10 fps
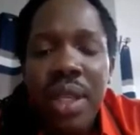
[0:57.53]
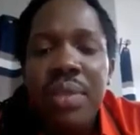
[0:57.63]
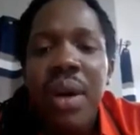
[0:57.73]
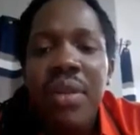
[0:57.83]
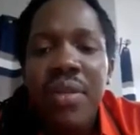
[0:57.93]

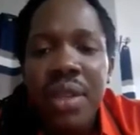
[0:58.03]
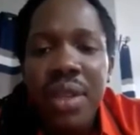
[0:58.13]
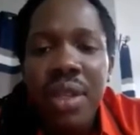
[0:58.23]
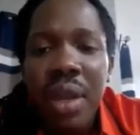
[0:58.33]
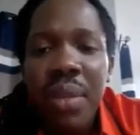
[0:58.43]
This
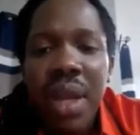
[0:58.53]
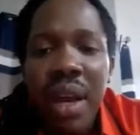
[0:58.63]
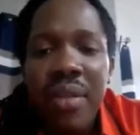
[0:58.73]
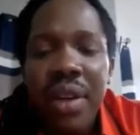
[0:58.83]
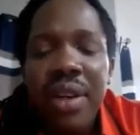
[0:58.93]
manifesto is on
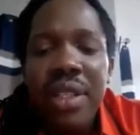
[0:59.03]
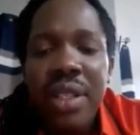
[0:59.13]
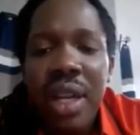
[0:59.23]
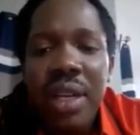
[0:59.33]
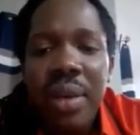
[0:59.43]
behalf of
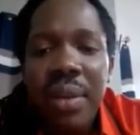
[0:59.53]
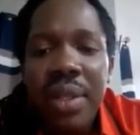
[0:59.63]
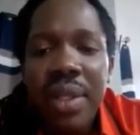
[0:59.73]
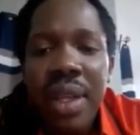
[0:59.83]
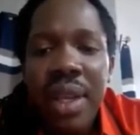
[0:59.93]
Crystal
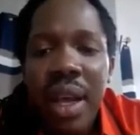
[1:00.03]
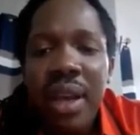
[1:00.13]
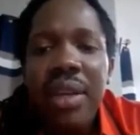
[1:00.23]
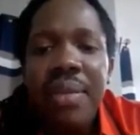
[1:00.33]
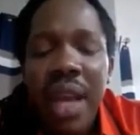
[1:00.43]
Thomas
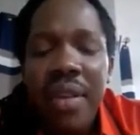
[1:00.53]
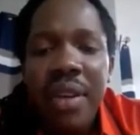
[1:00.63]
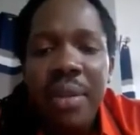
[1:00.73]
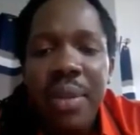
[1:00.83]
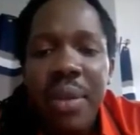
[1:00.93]
and on
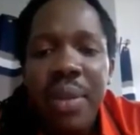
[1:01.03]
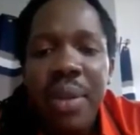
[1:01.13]
behalf of the